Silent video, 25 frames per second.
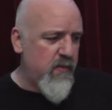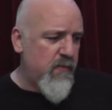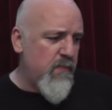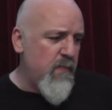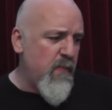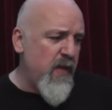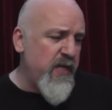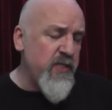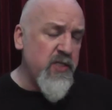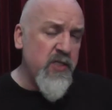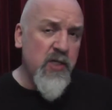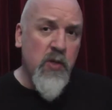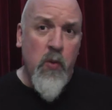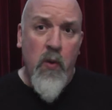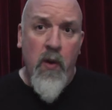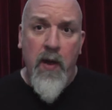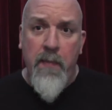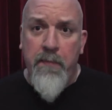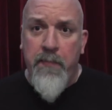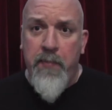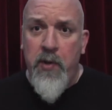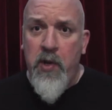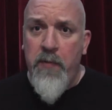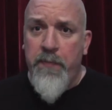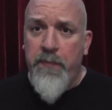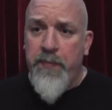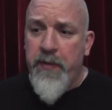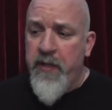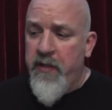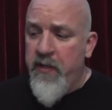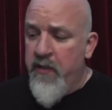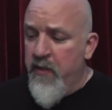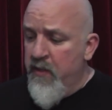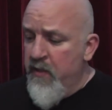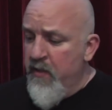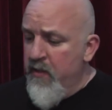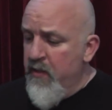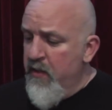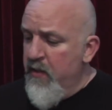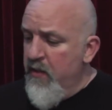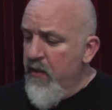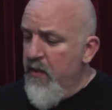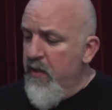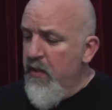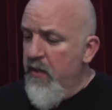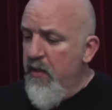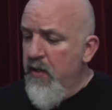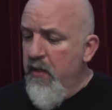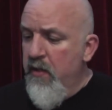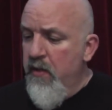makes it quite burpy.
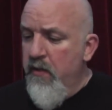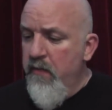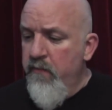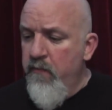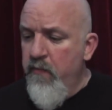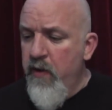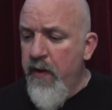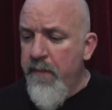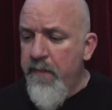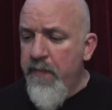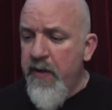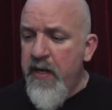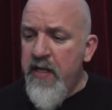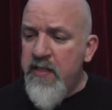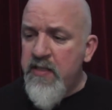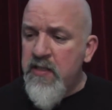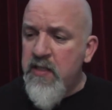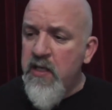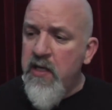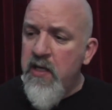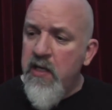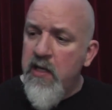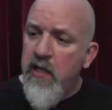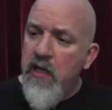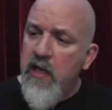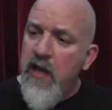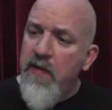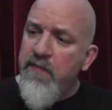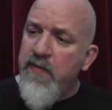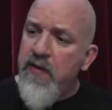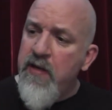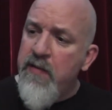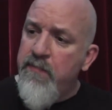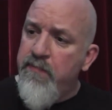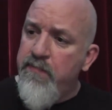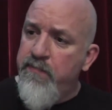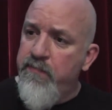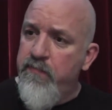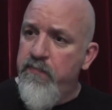Right, but that's a lovely,